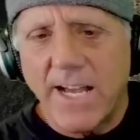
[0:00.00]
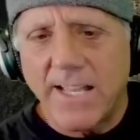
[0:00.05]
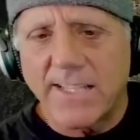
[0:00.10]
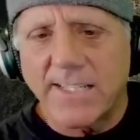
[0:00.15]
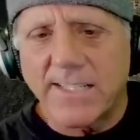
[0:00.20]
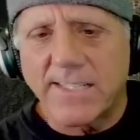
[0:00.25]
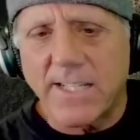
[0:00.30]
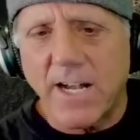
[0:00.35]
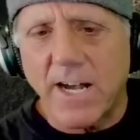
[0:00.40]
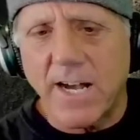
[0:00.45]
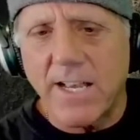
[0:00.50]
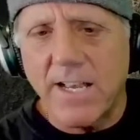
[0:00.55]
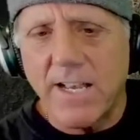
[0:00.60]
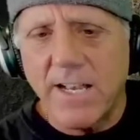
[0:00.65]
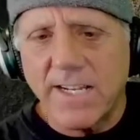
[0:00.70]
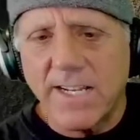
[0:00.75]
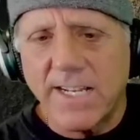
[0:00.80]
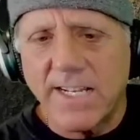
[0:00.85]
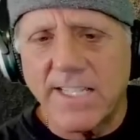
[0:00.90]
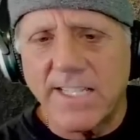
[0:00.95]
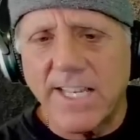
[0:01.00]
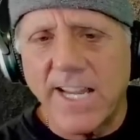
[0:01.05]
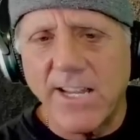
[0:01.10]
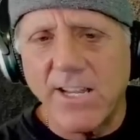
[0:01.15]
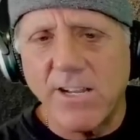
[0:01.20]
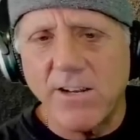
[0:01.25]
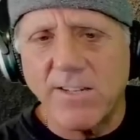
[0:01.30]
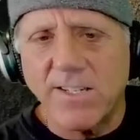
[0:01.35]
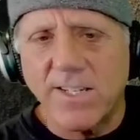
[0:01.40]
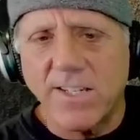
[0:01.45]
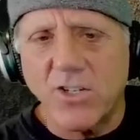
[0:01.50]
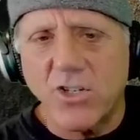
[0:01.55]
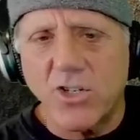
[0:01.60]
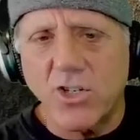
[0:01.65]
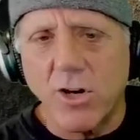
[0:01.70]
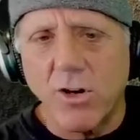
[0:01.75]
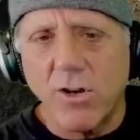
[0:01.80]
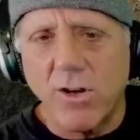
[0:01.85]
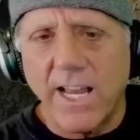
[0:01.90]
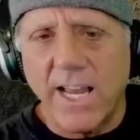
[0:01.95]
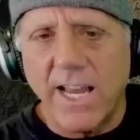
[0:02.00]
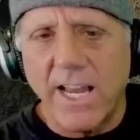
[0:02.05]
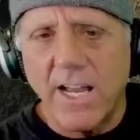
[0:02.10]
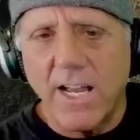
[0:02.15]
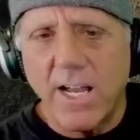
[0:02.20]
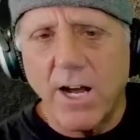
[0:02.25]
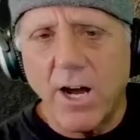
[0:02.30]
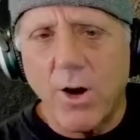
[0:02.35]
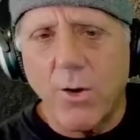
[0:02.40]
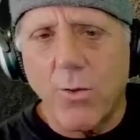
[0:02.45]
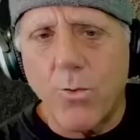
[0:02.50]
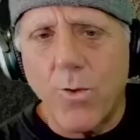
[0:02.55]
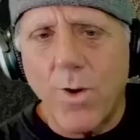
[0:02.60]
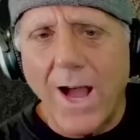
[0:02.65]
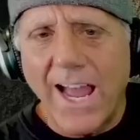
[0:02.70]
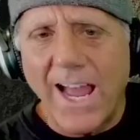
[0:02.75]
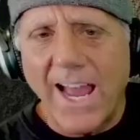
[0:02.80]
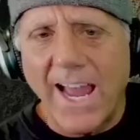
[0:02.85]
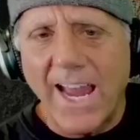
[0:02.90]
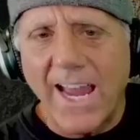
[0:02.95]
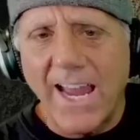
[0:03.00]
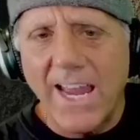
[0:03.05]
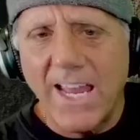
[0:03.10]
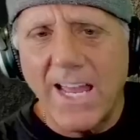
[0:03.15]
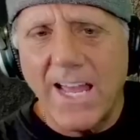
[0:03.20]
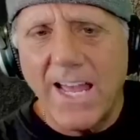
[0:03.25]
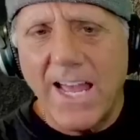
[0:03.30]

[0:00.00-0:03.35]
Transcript: The sun continues its journey away,